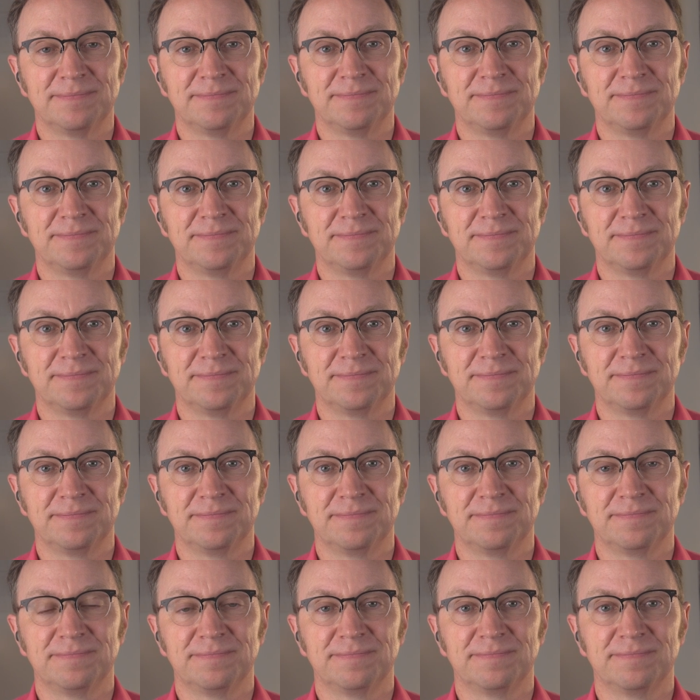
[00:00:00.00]

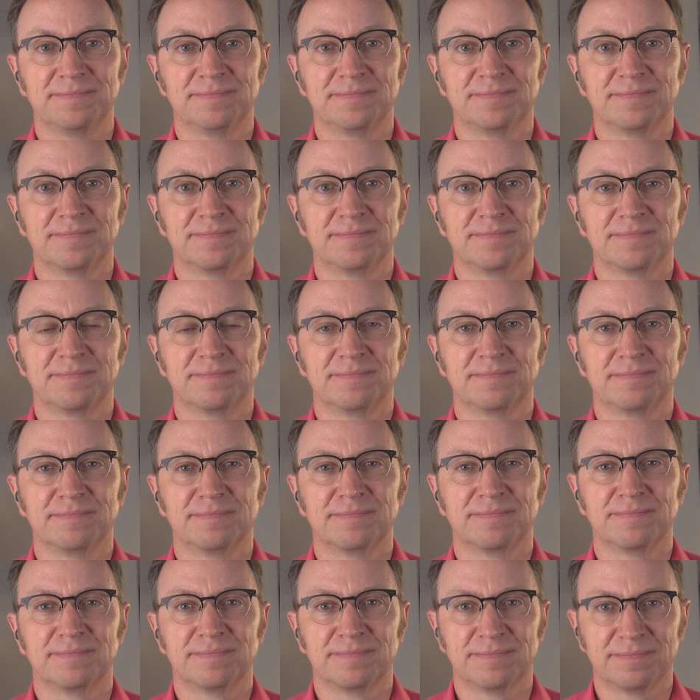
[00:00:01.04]

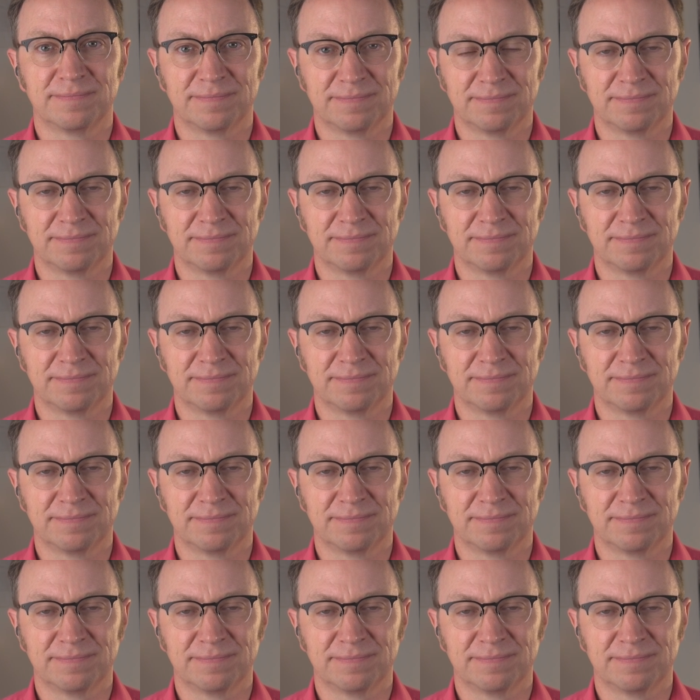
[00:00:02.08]
(not speaking)